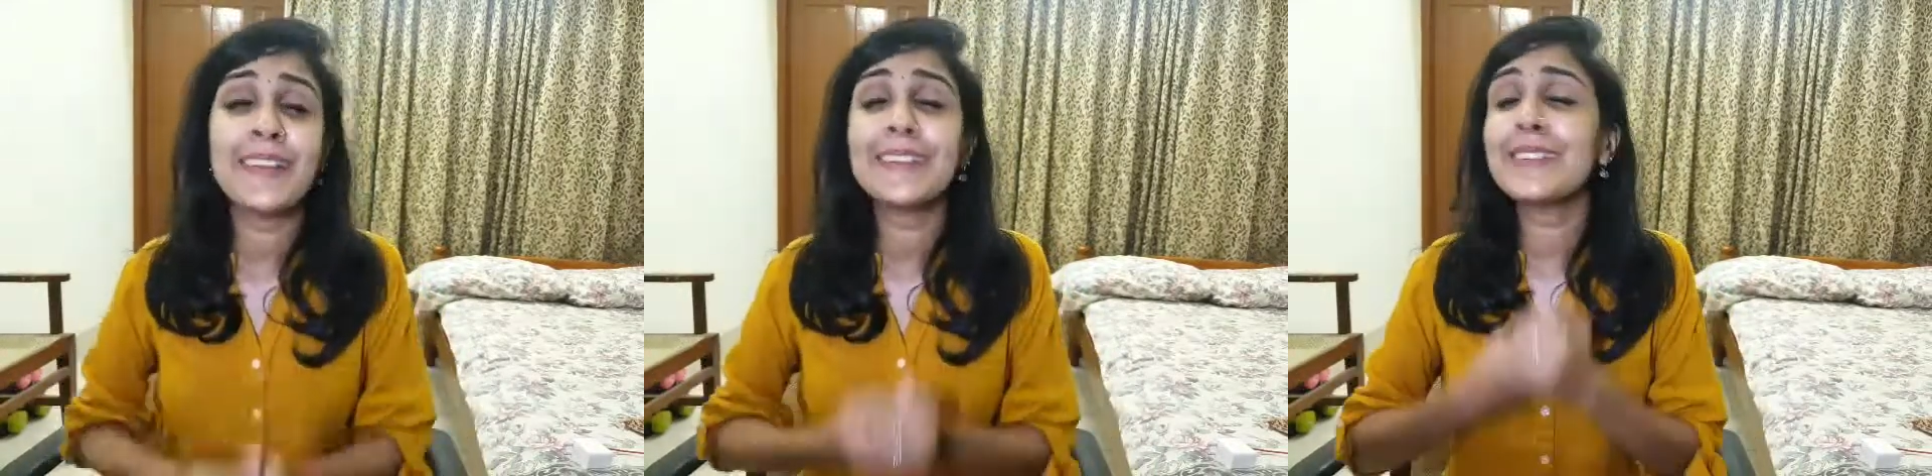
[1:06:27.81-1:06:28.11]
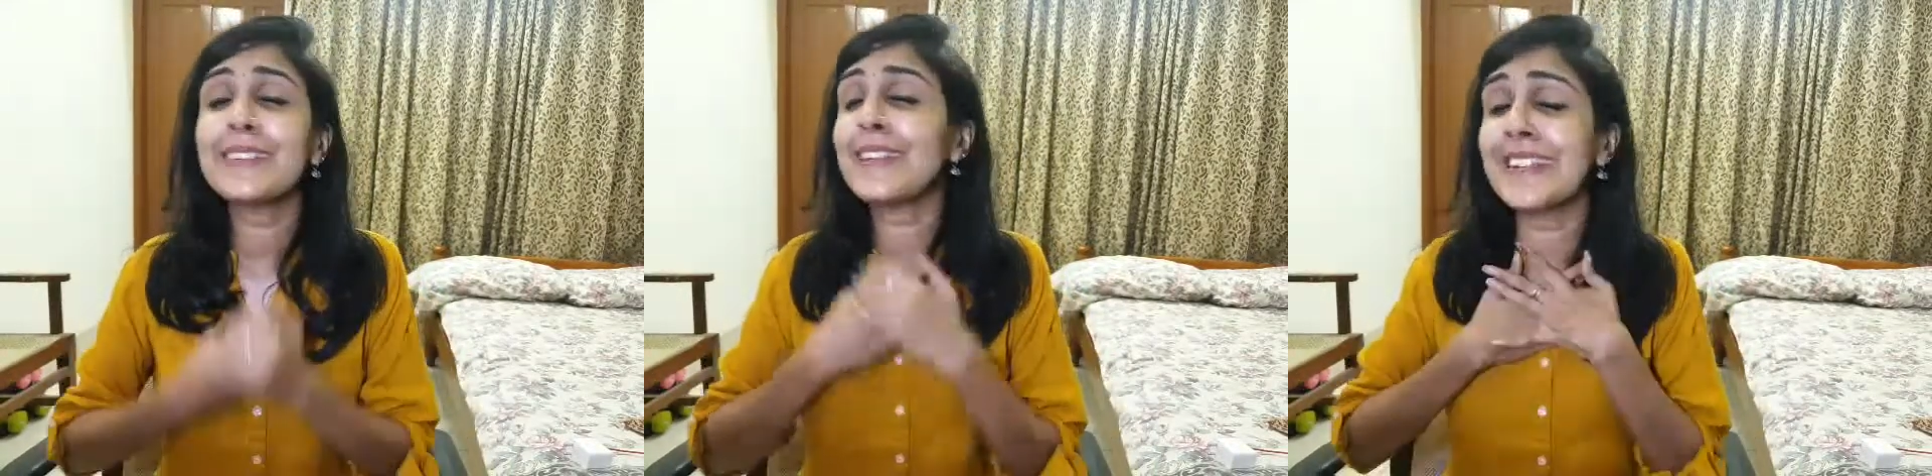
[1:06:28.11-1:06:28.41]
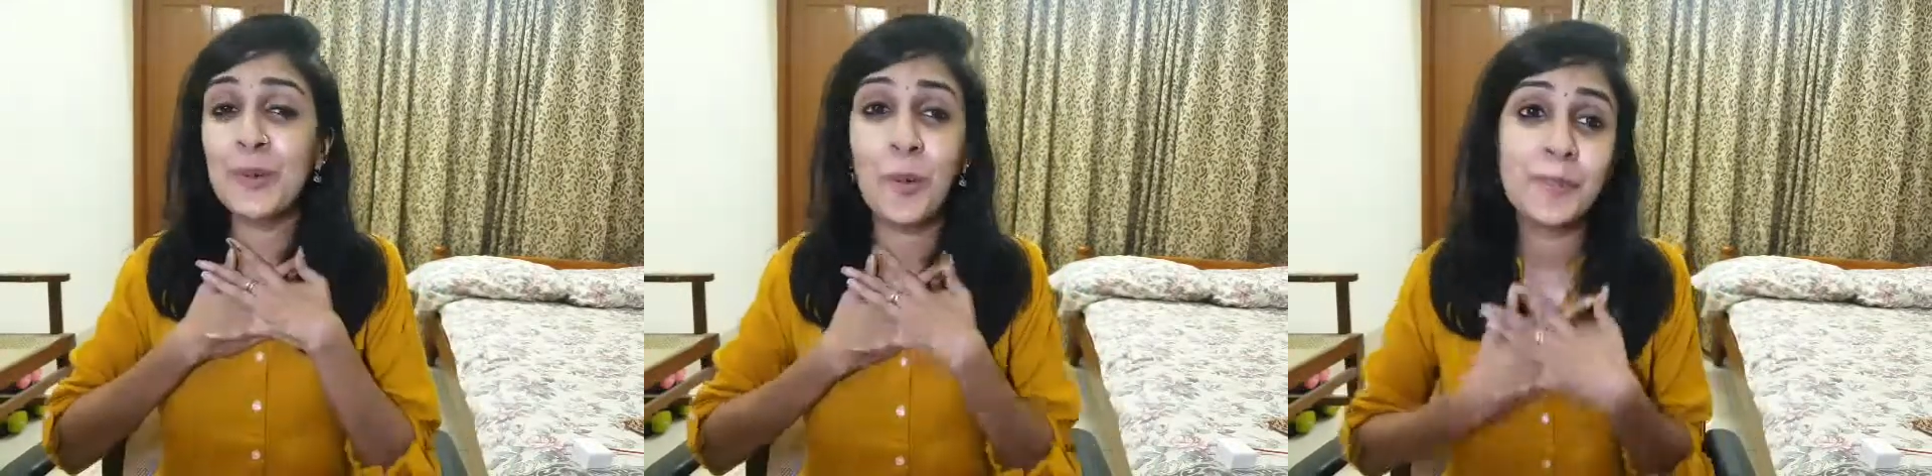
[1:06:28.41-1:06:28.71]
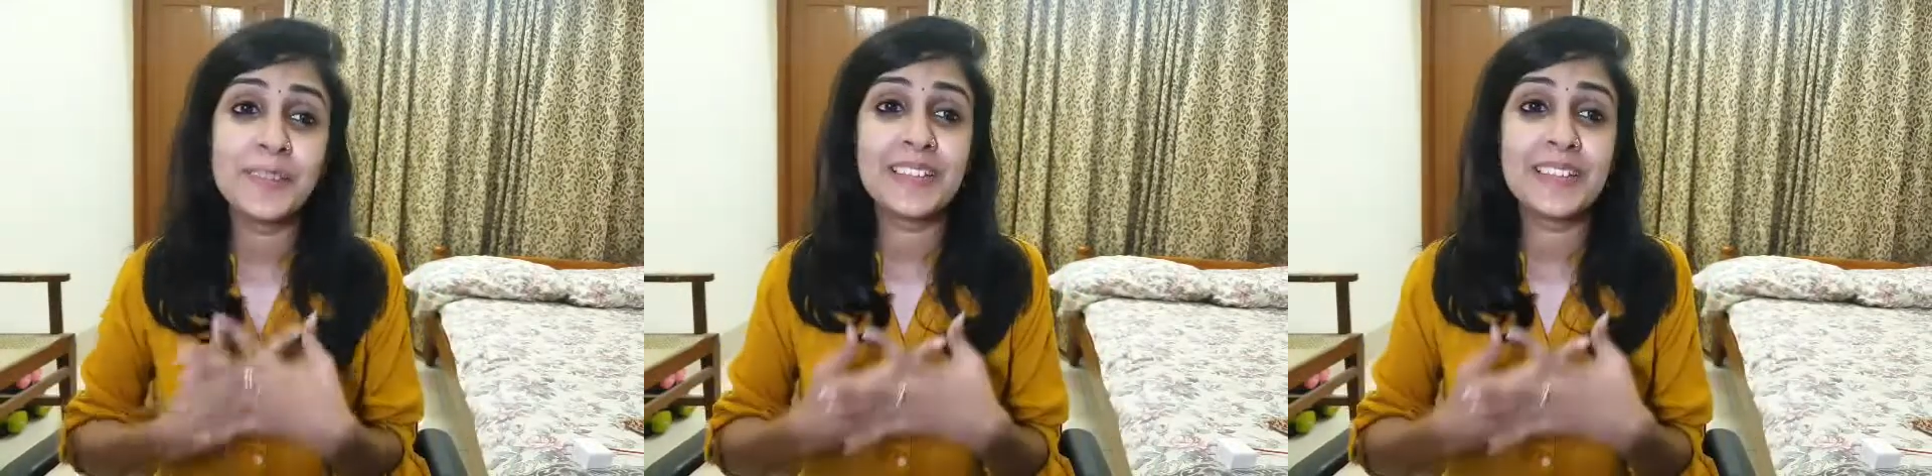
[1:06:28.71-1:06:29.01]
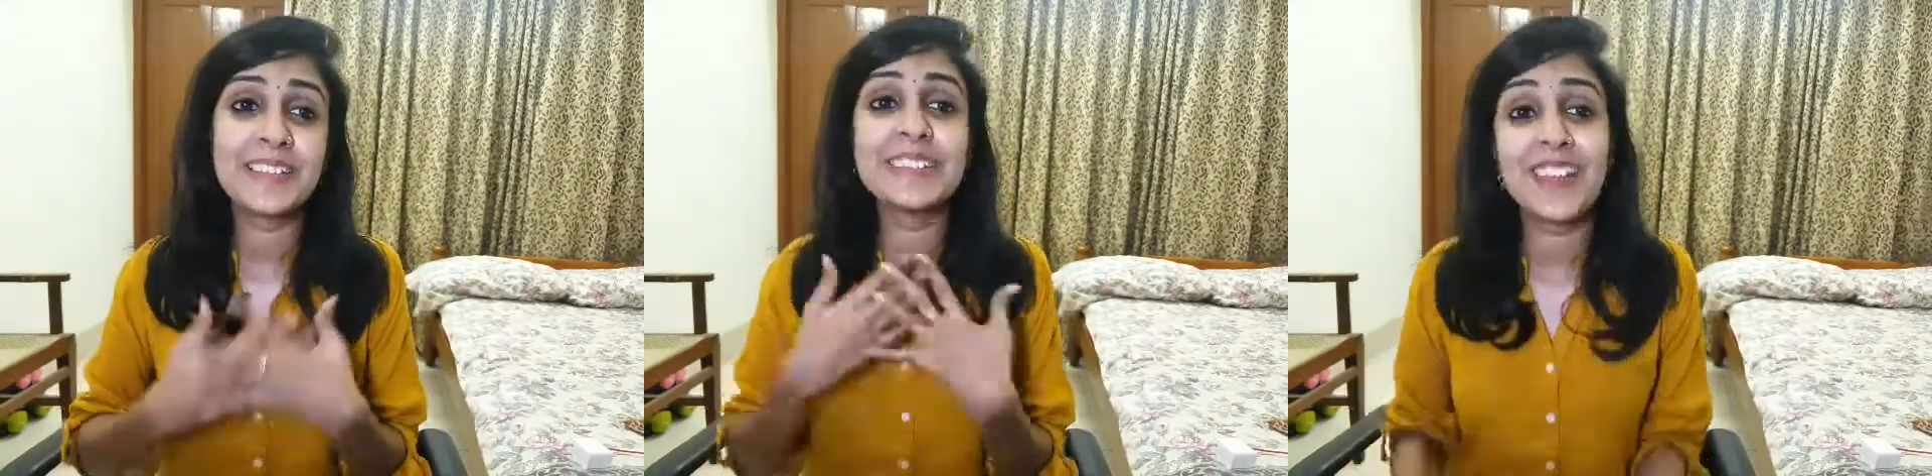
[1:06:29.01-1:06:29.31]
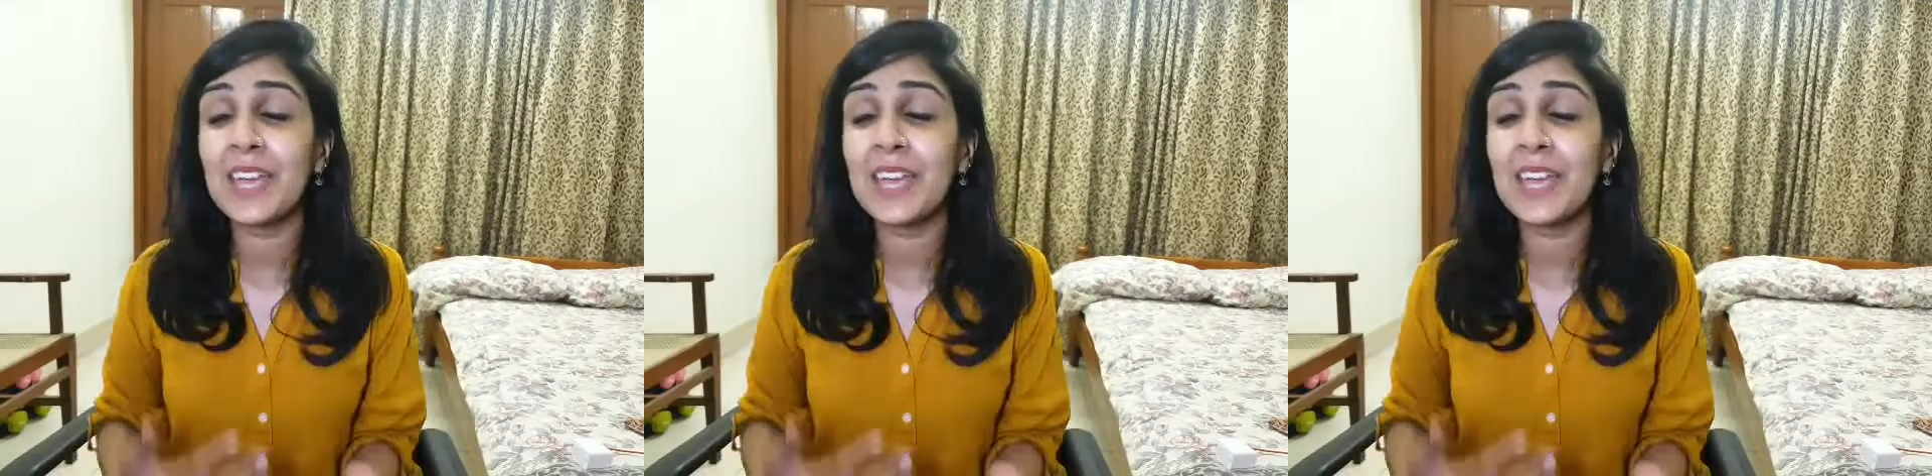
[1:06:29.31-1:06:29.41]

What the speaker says: And let's hope that this